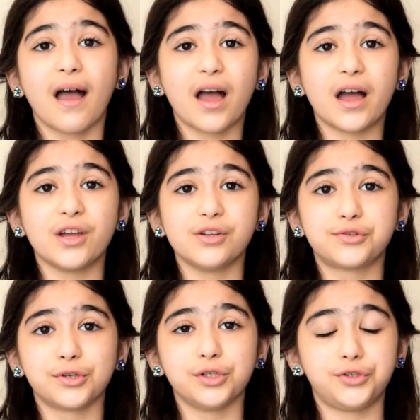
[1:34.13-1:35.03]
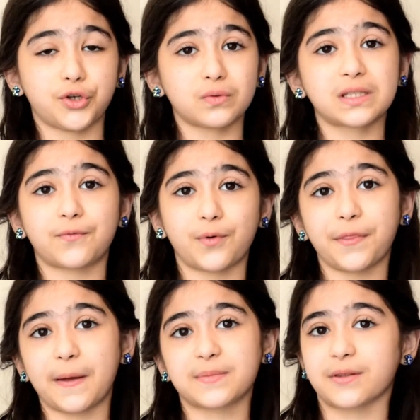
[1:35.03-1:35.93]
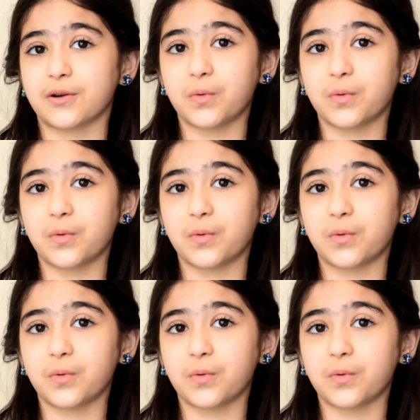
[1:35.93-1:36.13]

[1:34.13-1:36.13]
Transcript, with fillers: uh, Joseph with them to their